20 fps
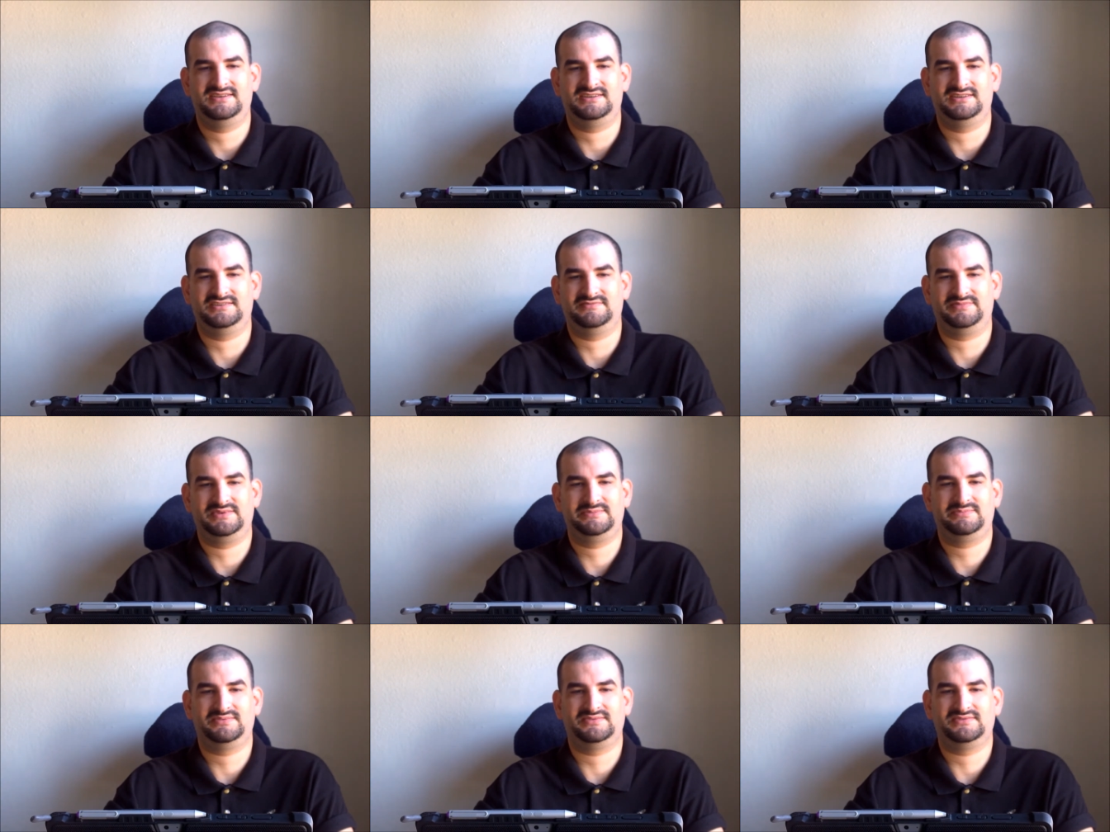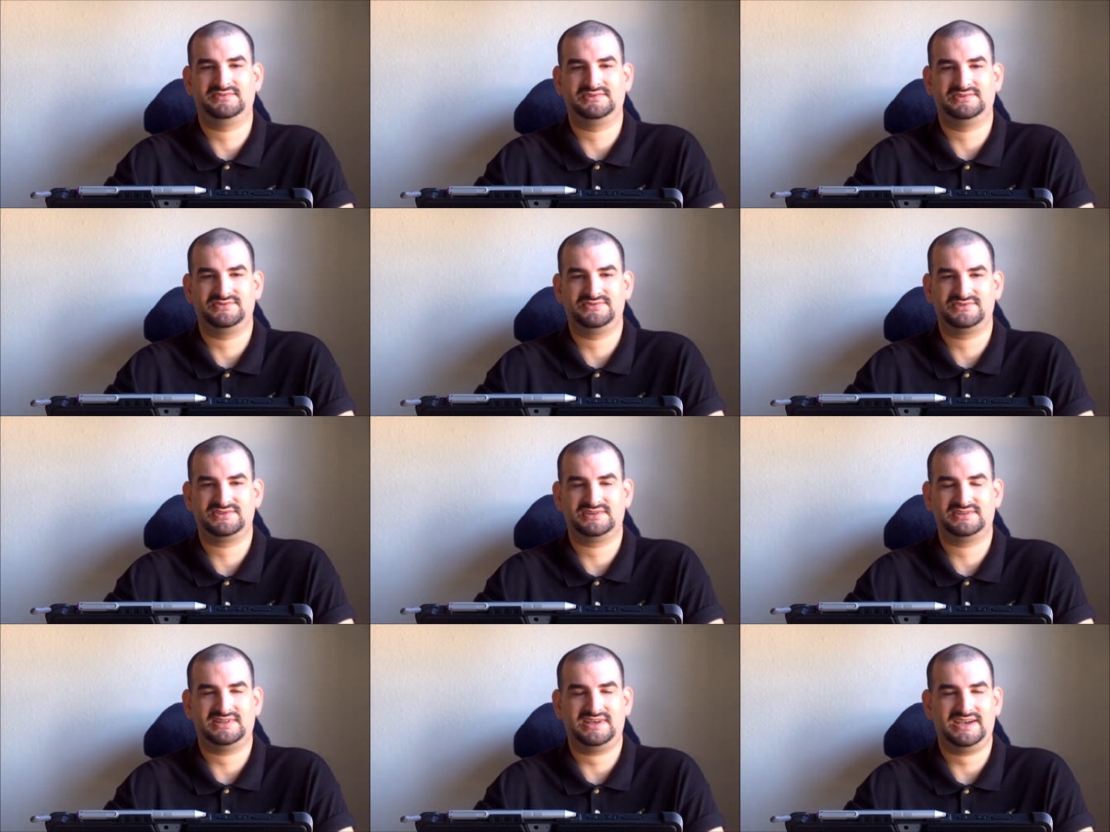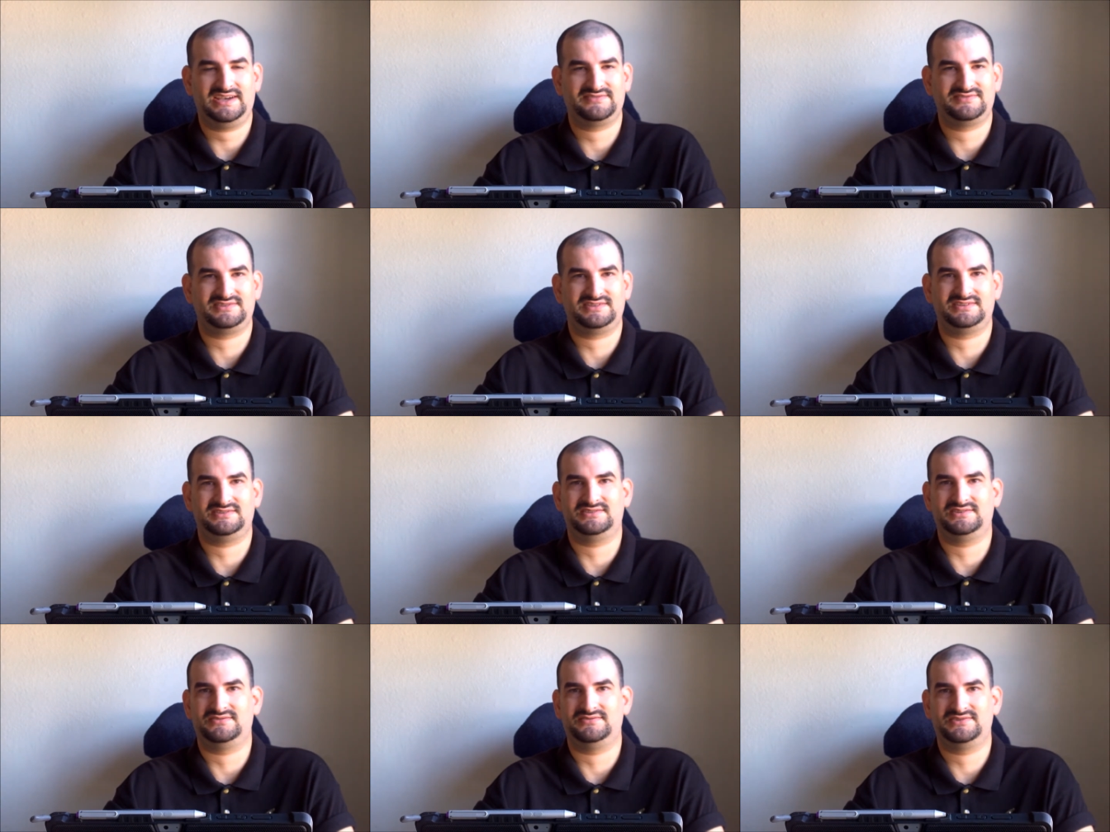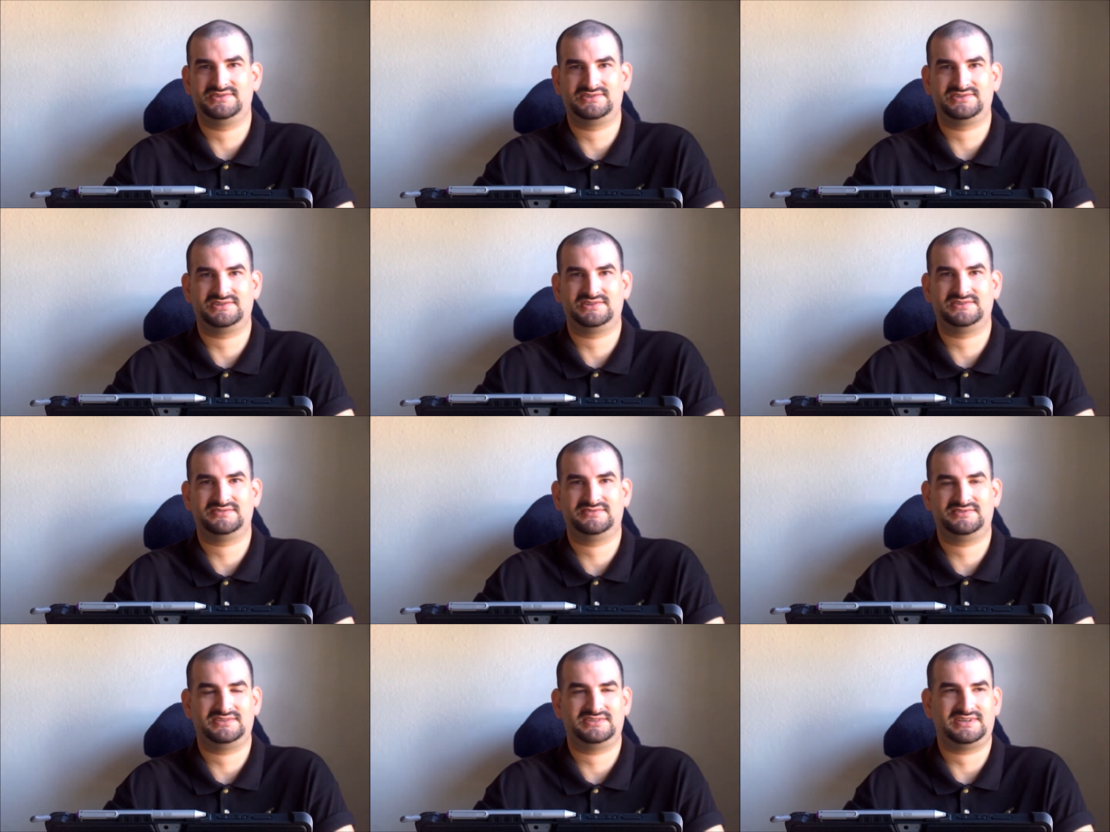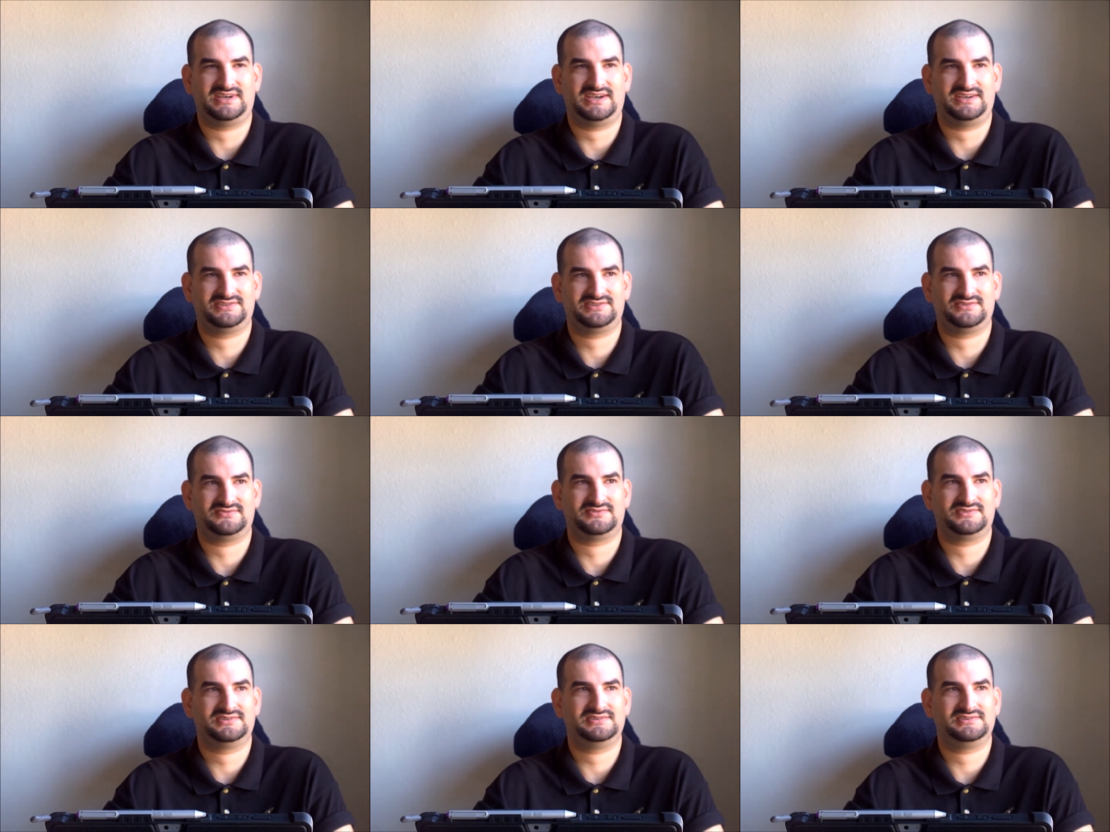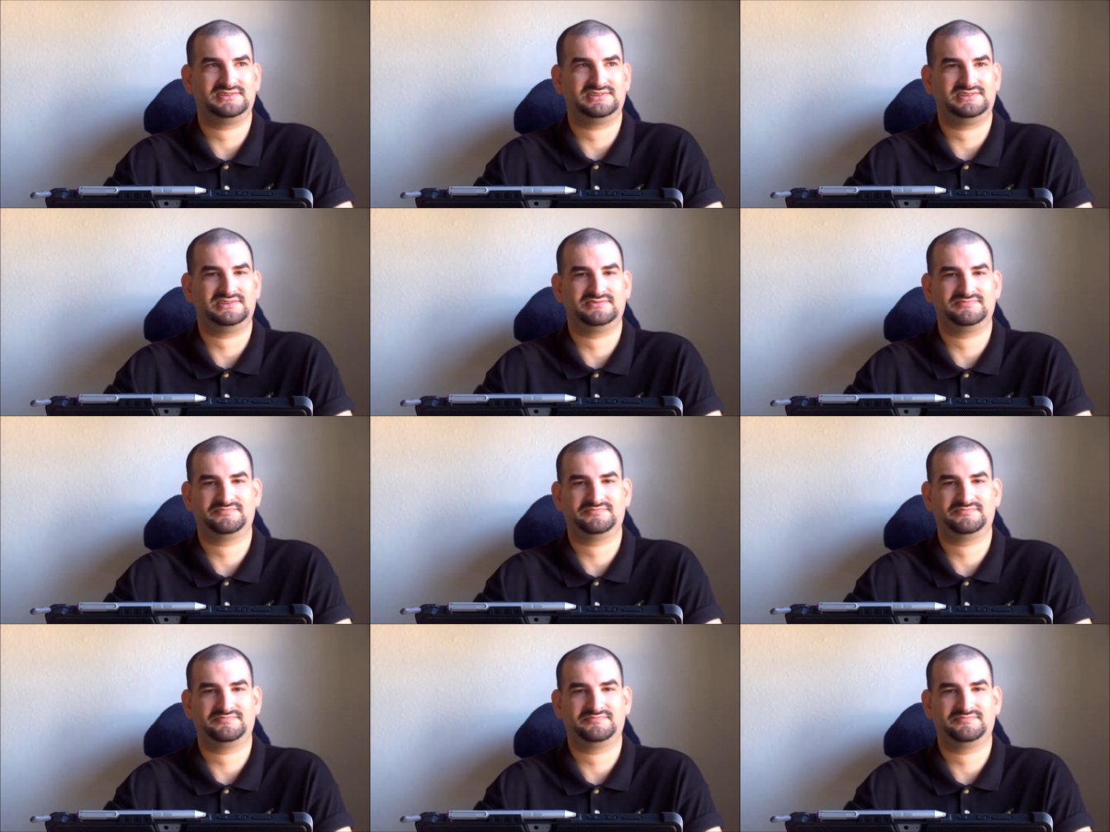and people lose their lives that don't deserve to die so early.